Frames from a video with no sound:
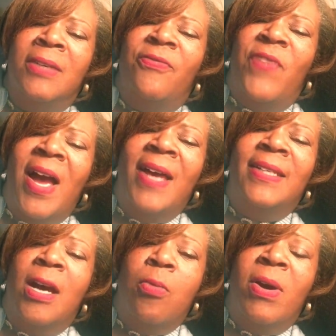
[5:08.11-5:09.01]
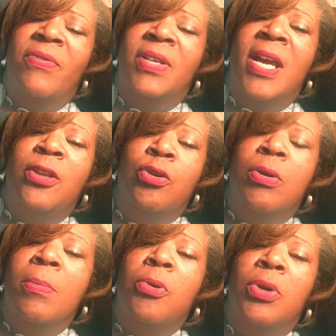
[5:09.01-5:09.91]
Find out whether or not you
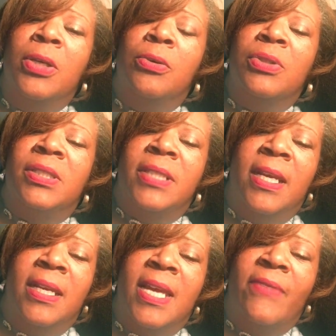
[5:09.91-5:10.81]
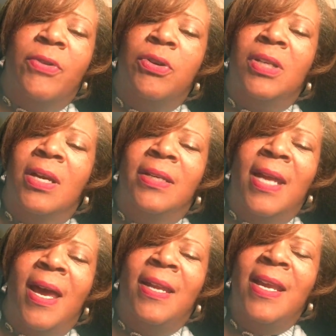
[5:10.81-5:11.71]
and Moreland are going to stay together or y'all
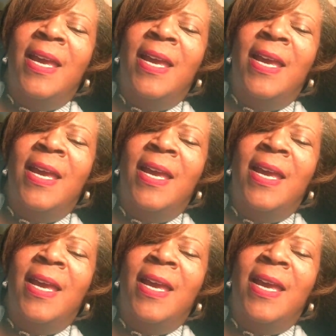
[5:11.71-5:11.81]
not.